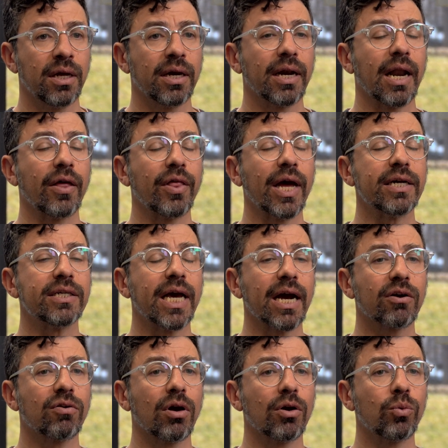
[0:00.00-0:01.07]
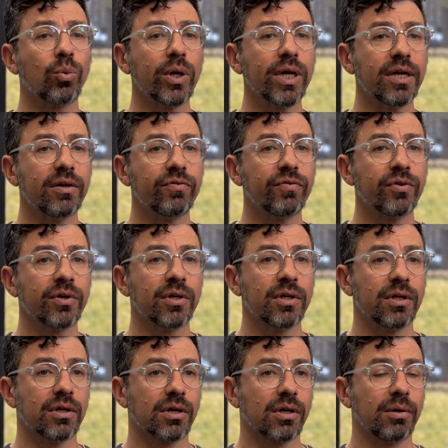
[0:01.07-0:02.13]
Now that Dacron weave
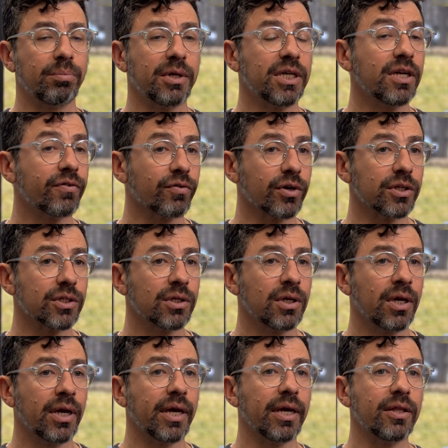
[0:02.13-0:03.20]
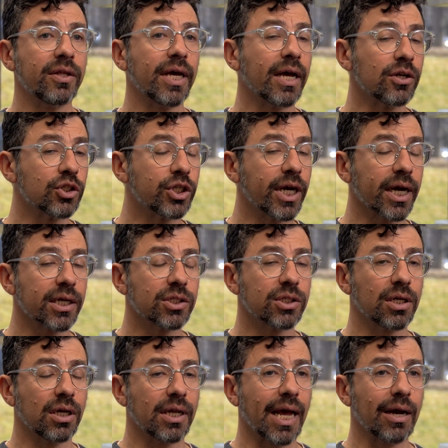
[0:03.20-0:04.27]
can be different. In the LGX, it
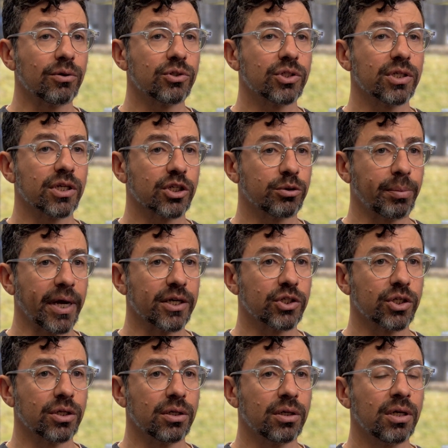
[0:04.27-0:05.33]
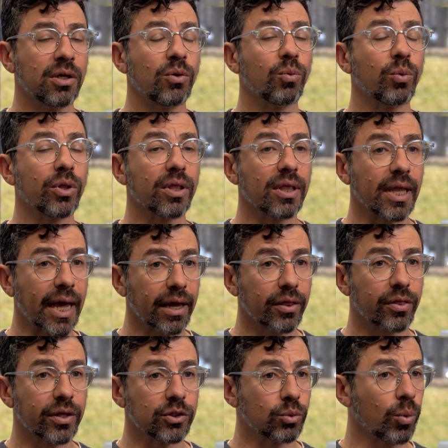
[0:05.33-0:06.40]
allows expansion with length
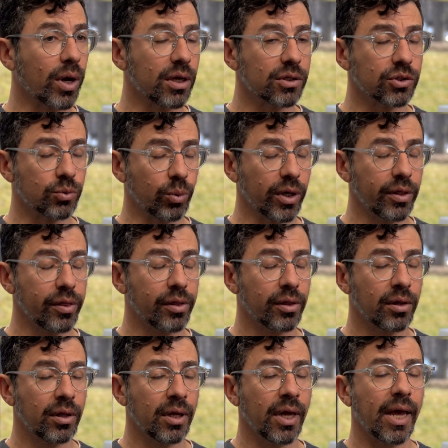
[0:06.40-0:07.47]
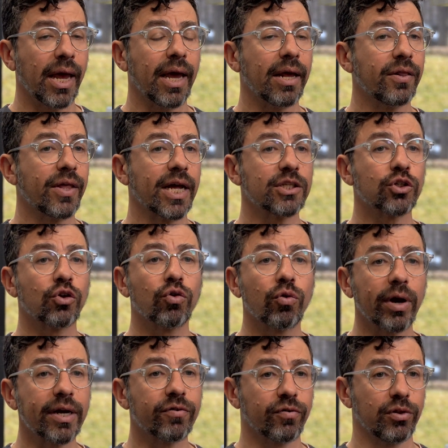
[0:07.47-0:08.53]
as well as width, and that's
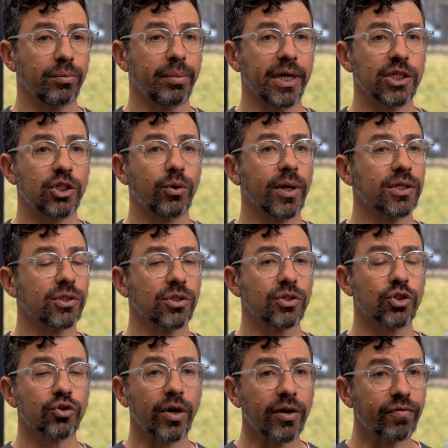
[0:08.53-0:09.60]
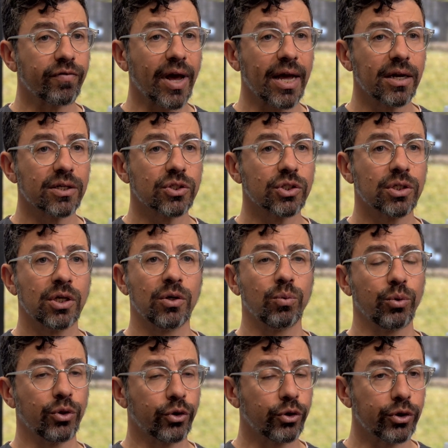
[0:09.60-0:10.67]
great for the patient who has the straight phallus
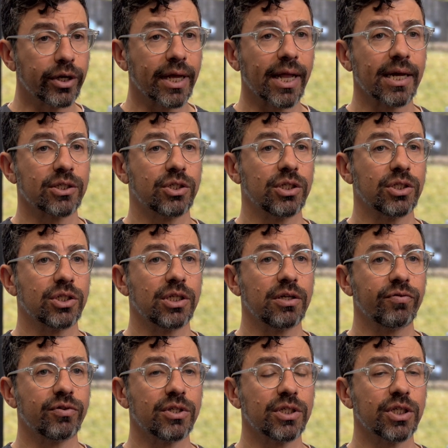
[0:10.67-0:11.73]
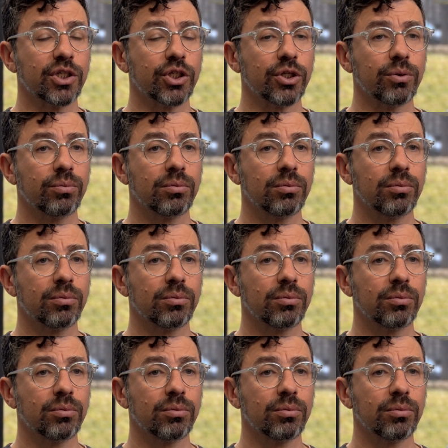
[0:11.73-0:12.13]
with good elasticity of the tissue.